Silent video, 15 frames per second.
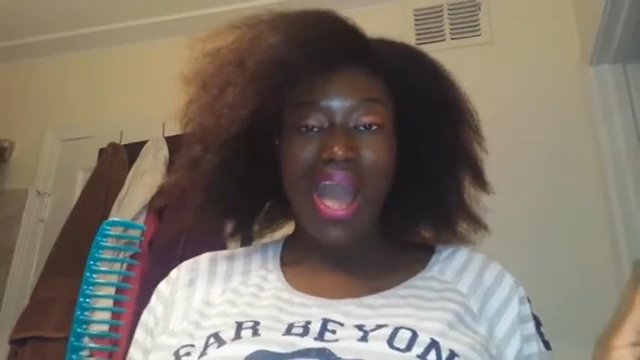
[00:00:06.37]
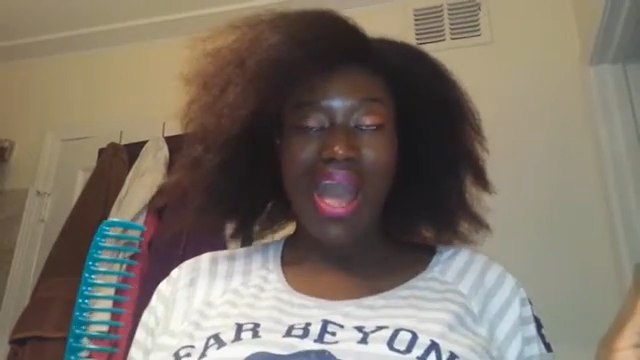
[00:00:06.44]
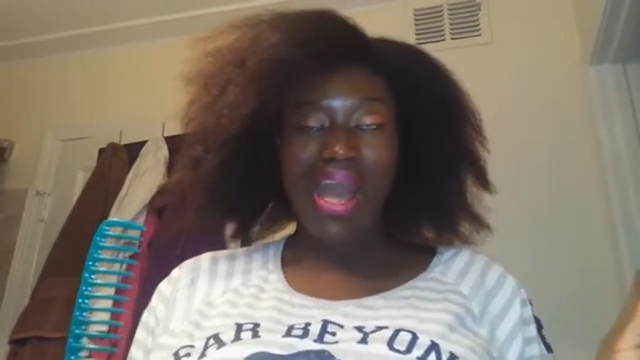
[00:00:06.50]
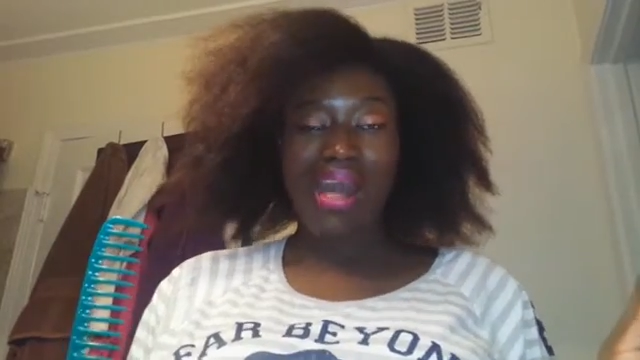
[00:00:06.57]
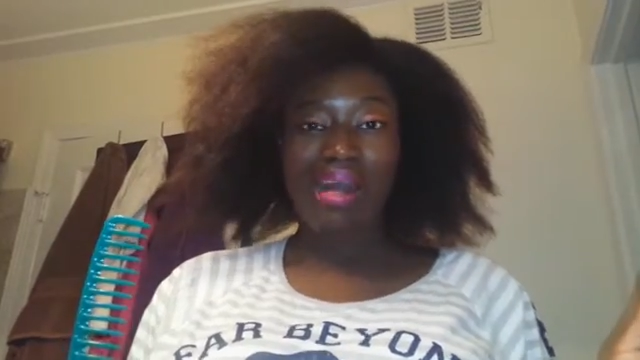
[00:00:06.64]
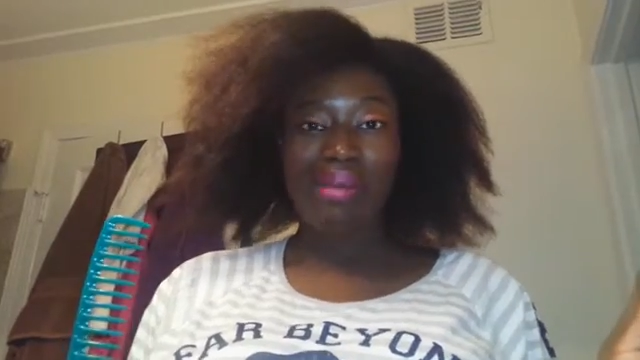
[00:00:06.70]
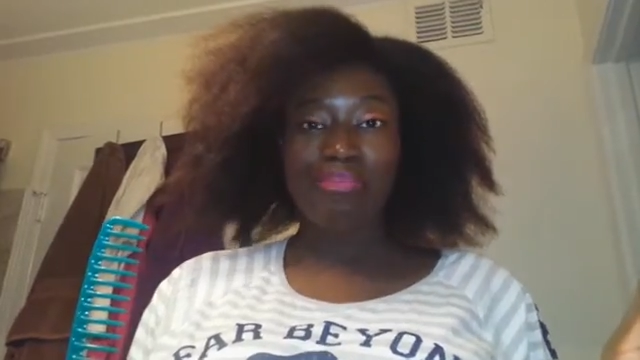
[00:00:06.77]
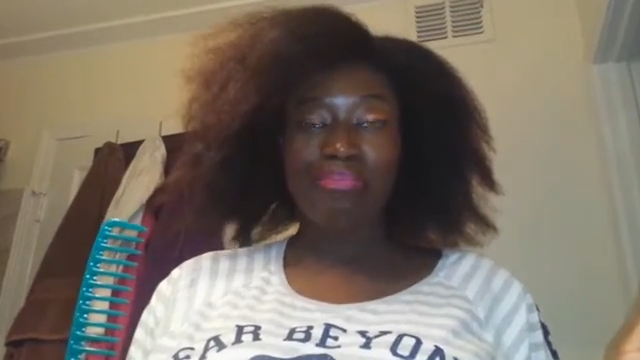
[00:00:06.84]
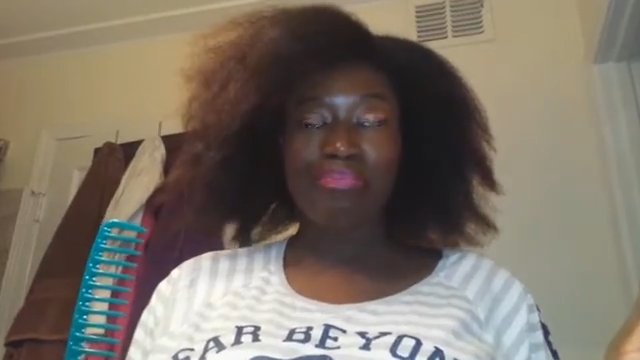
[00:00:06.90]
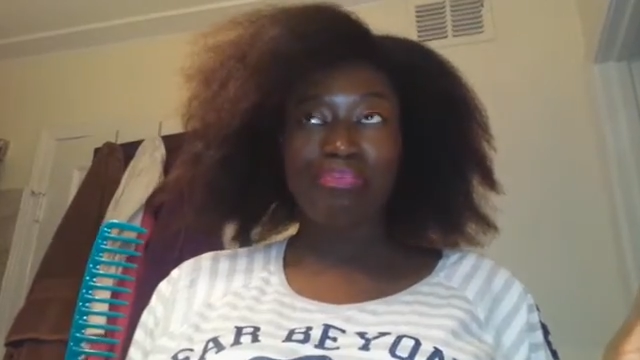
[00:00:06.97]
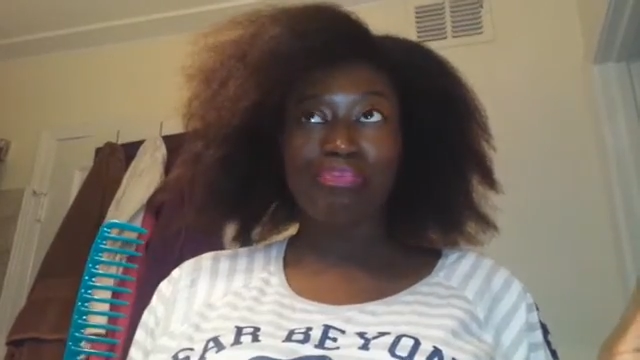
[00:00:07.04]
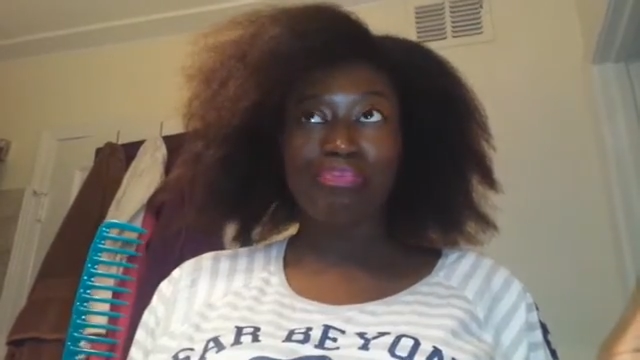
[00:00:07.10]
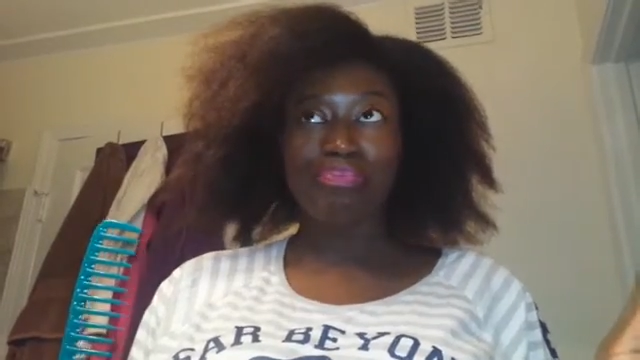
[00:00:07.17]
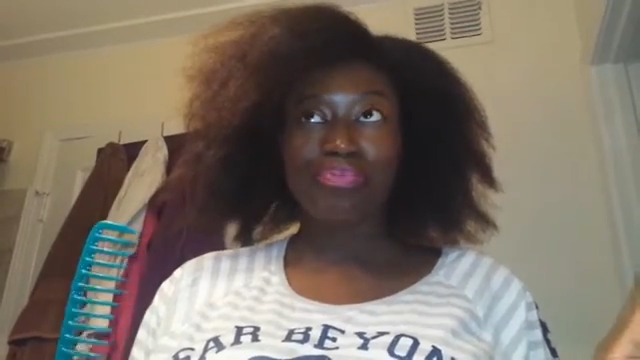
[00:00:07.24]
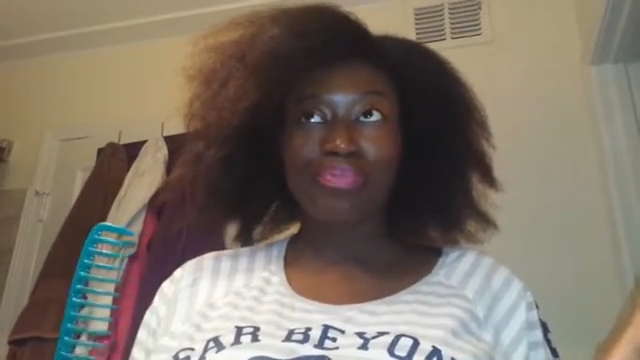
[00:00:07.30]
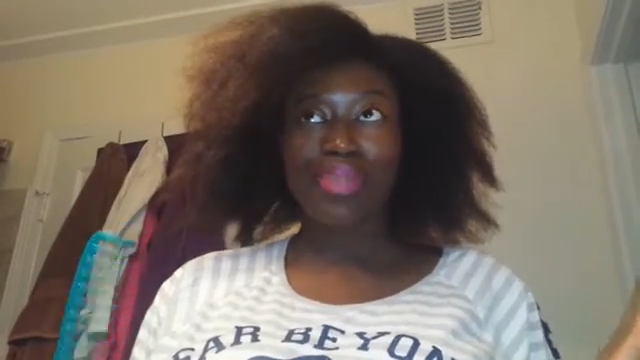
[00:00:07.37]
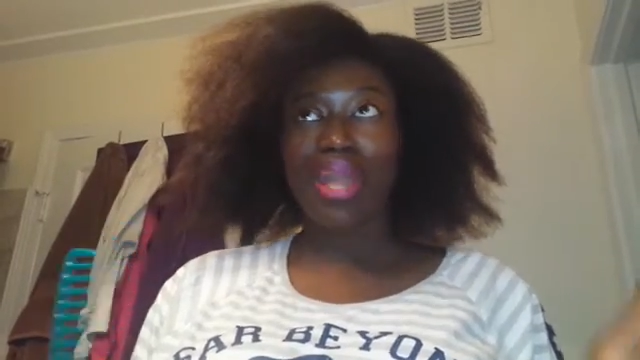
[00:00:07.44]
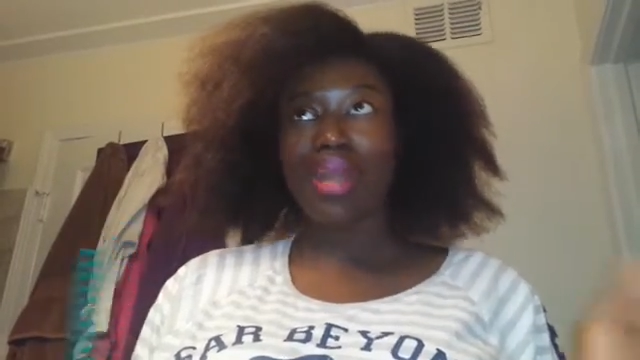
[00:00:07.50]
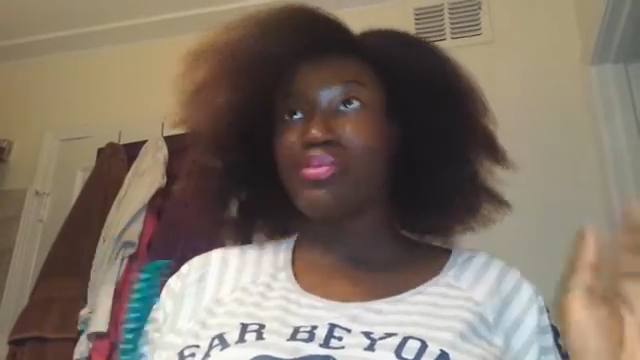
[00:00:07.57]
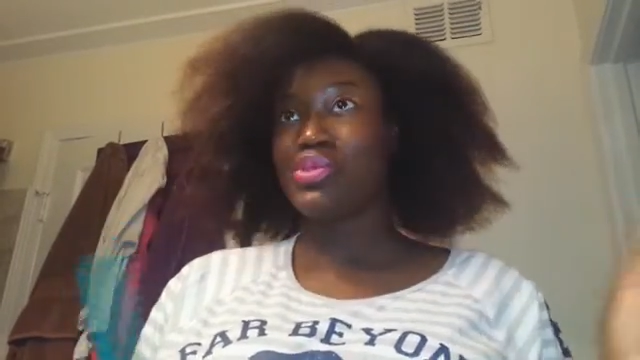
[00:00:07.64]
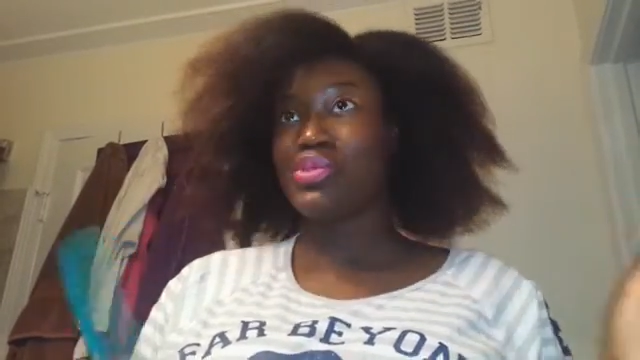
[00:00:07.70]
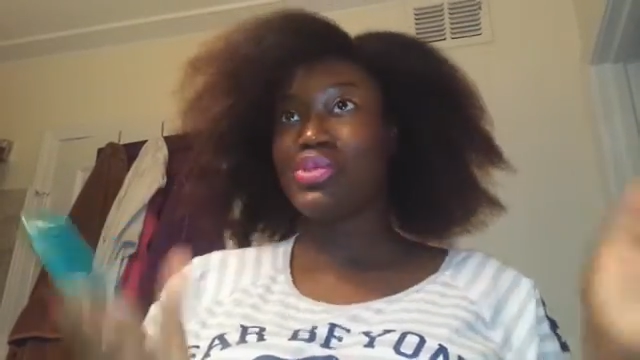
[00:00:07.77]

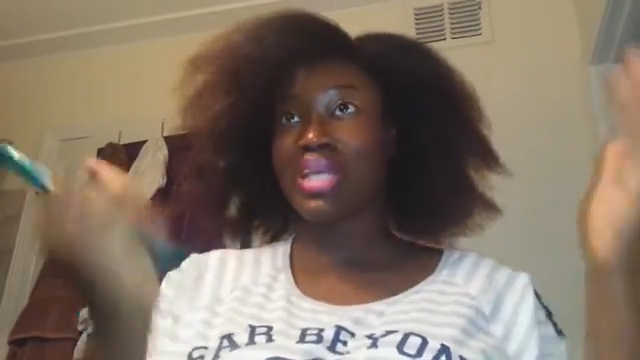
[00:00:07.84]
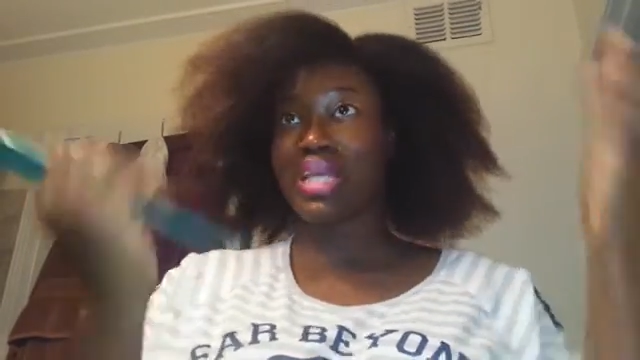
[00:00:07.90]
I'm doing